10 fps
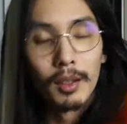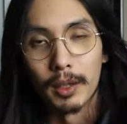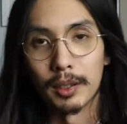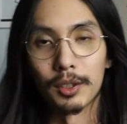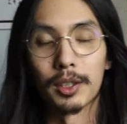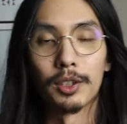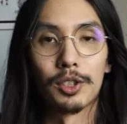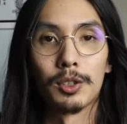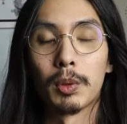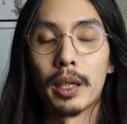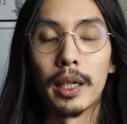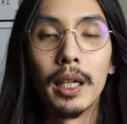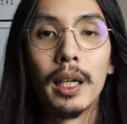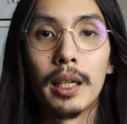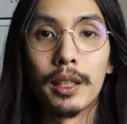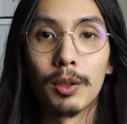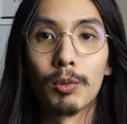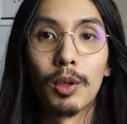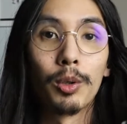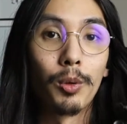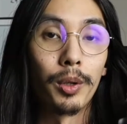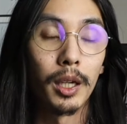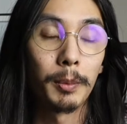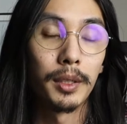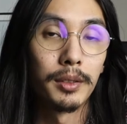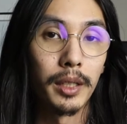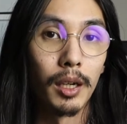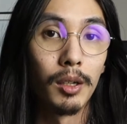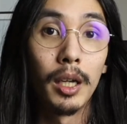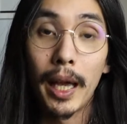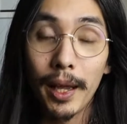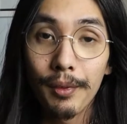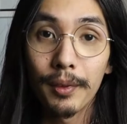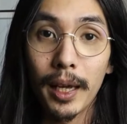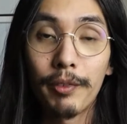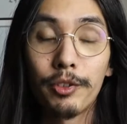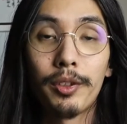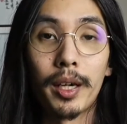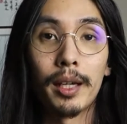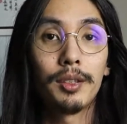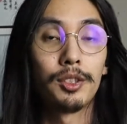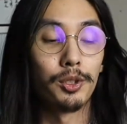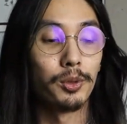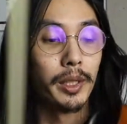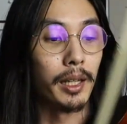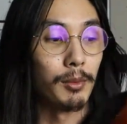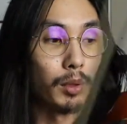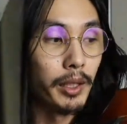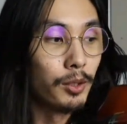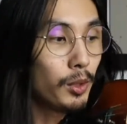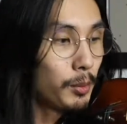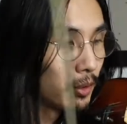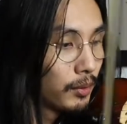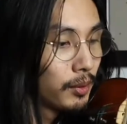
Right, you can just play in a row going up and down, and after that you can play normal.